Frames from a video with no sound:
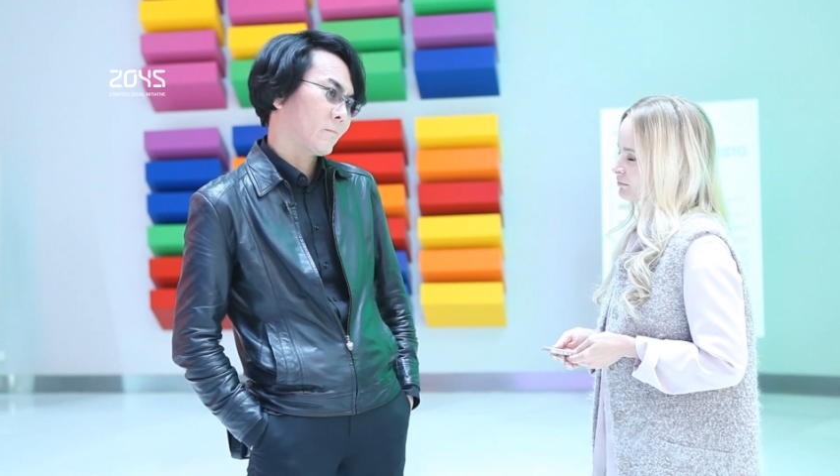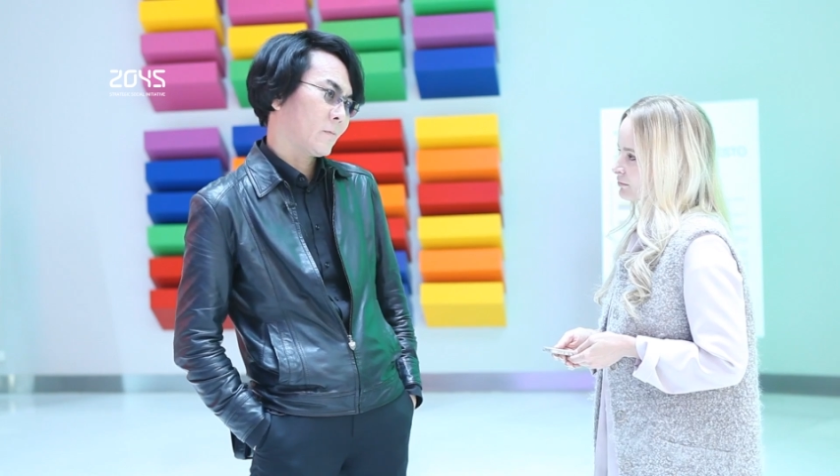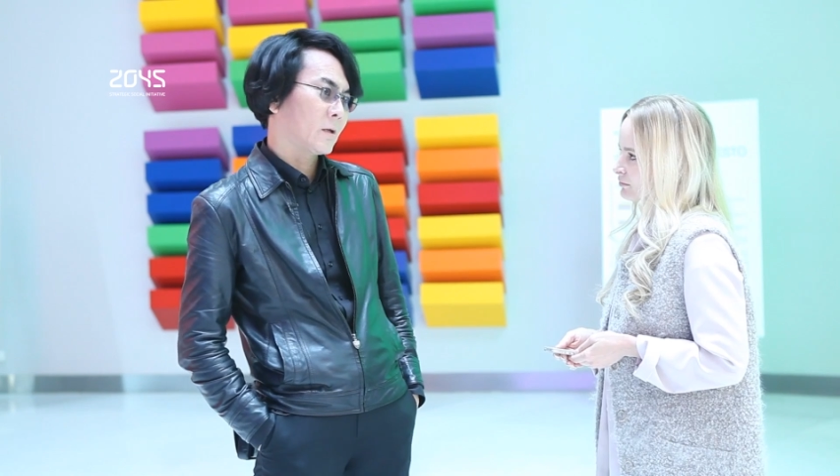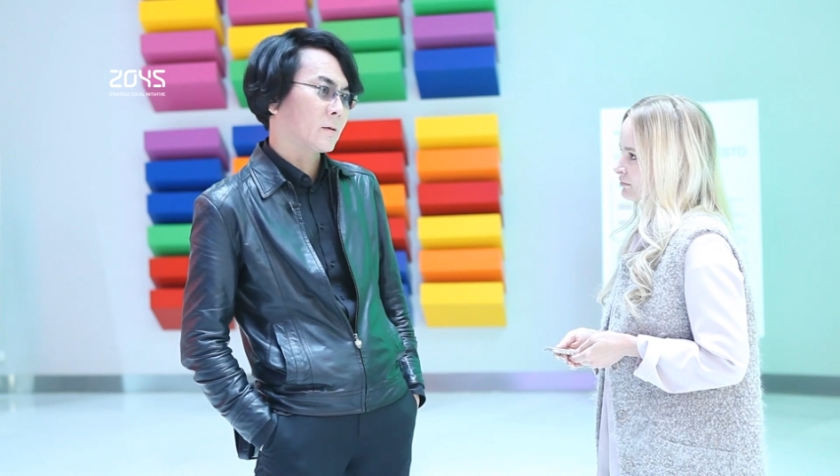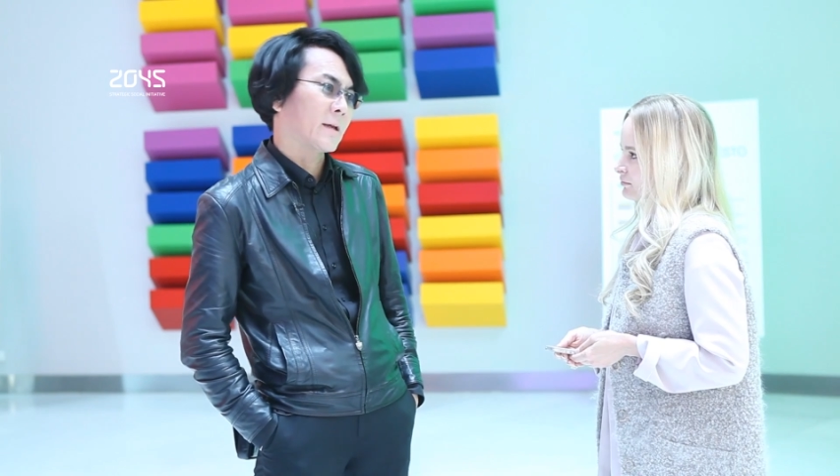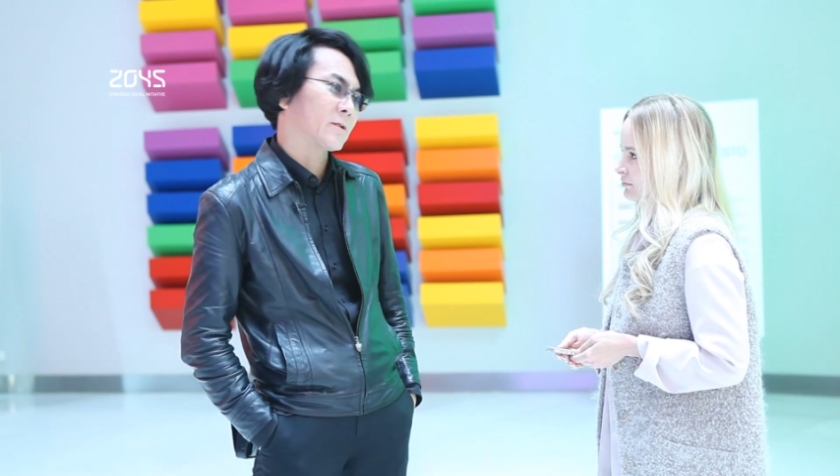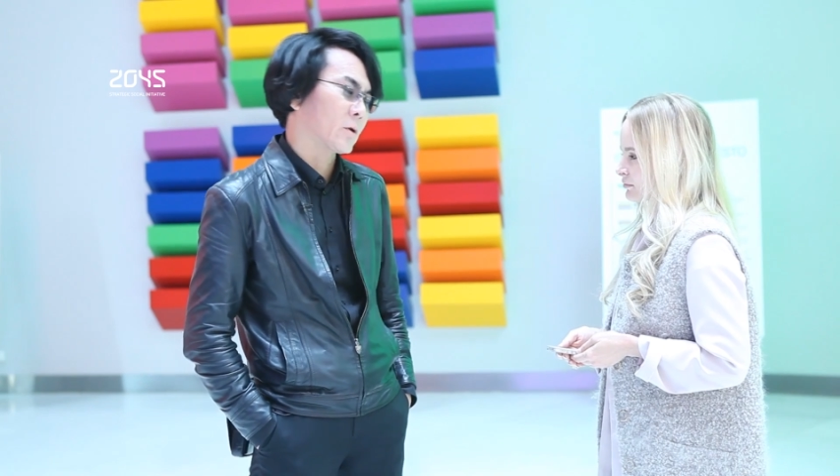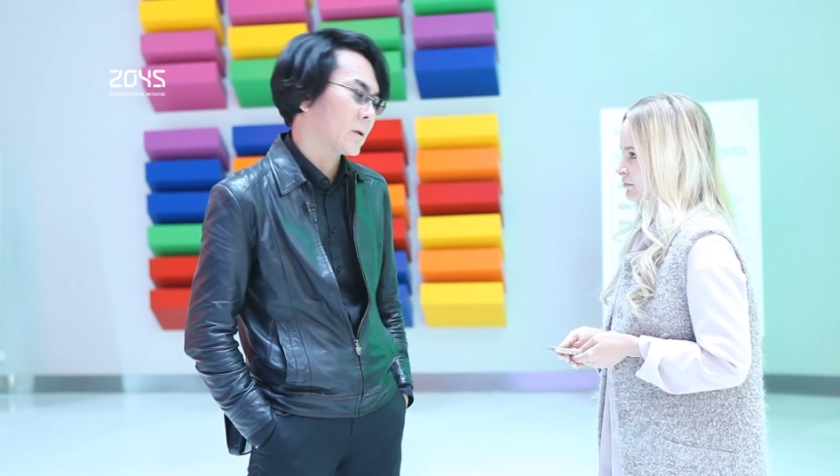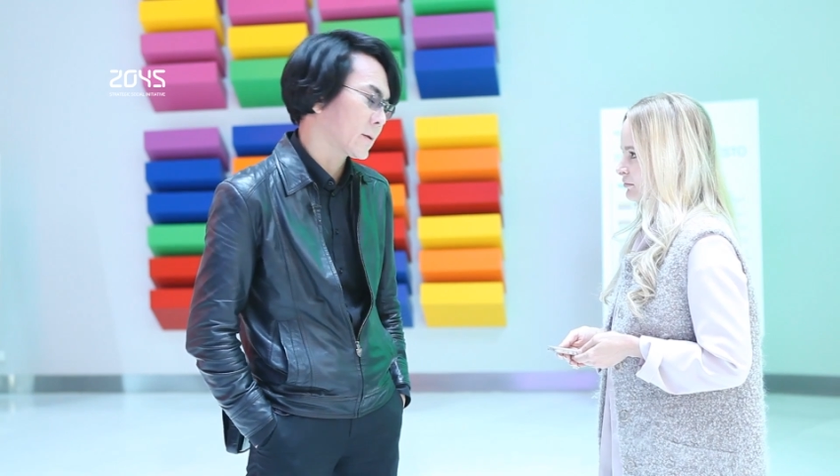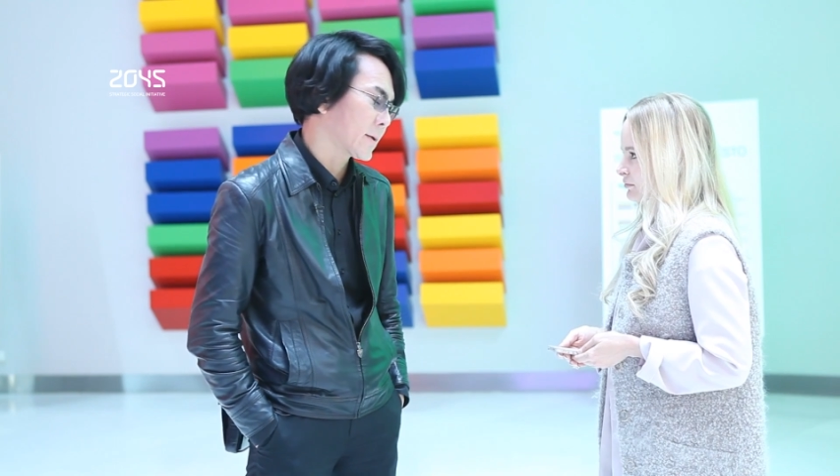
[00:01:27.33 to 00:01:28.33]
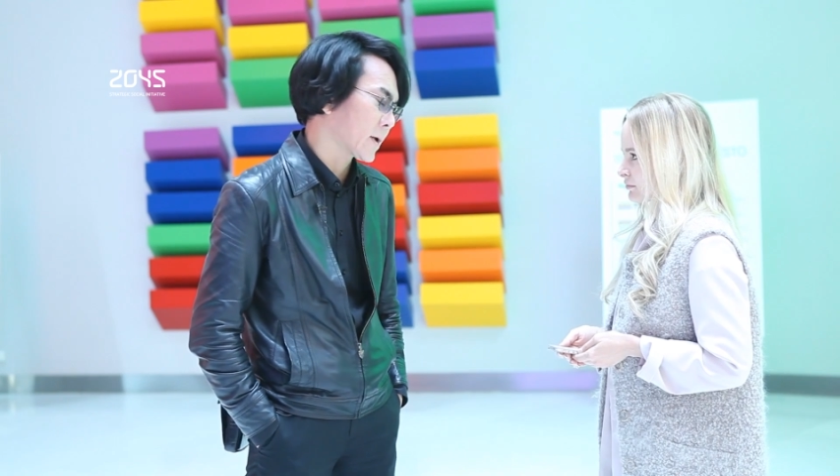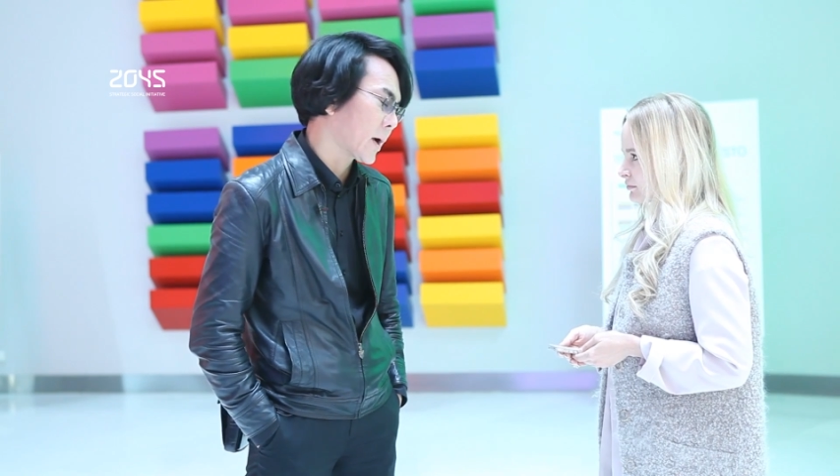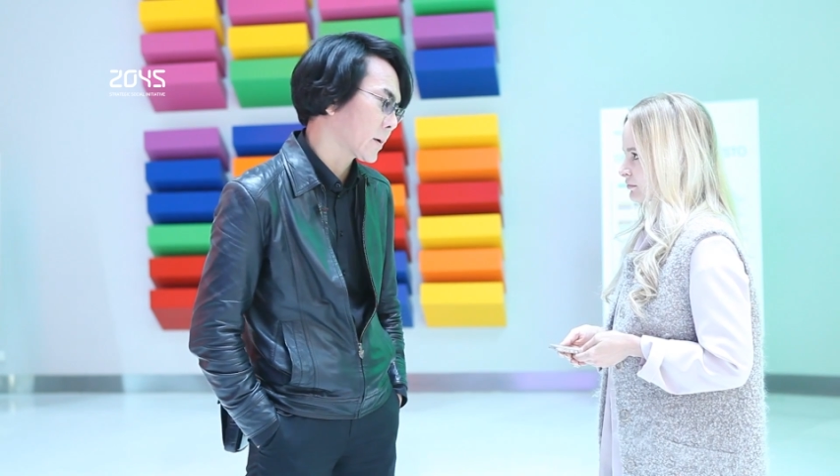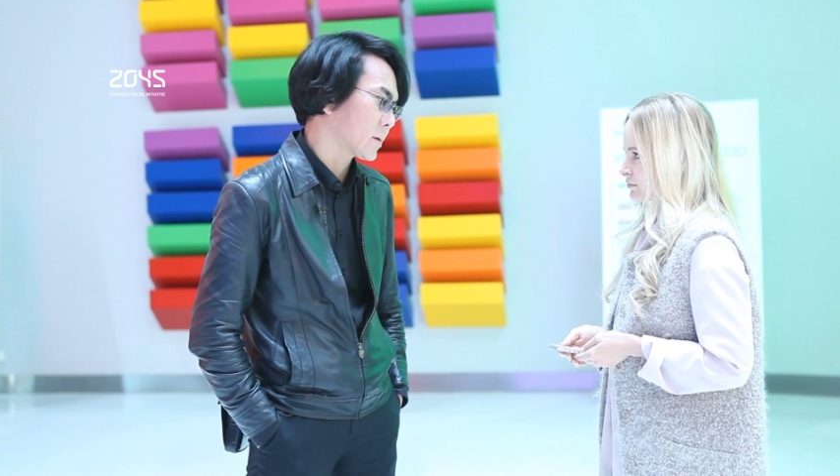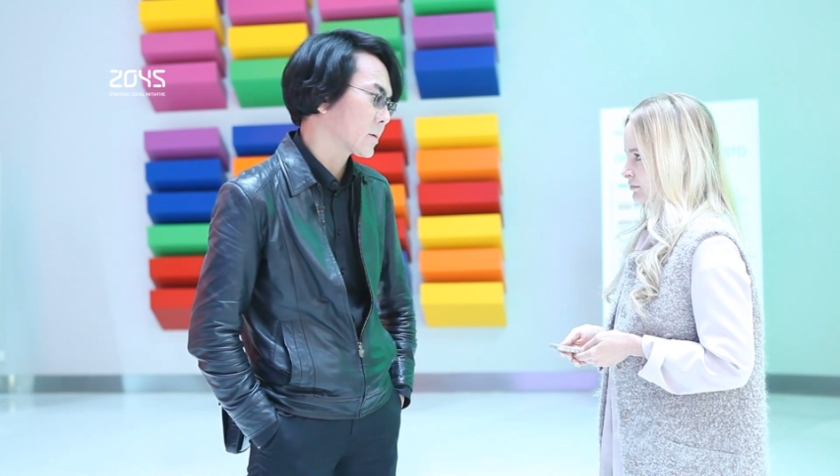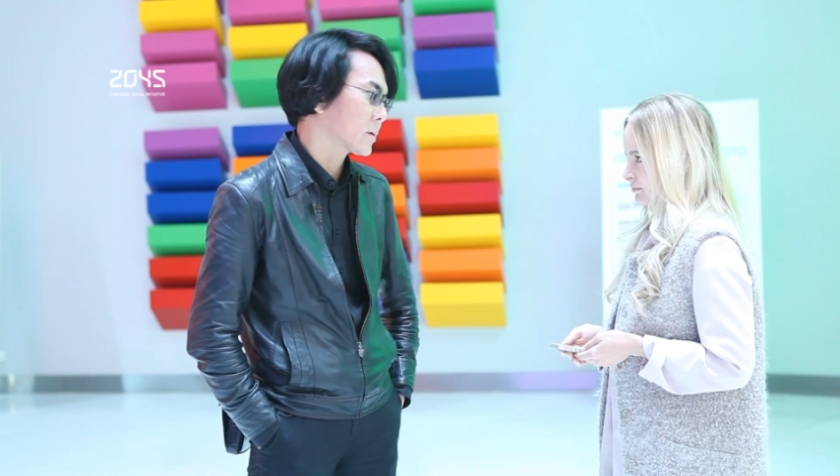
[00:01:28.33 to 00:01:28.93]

intention and desires.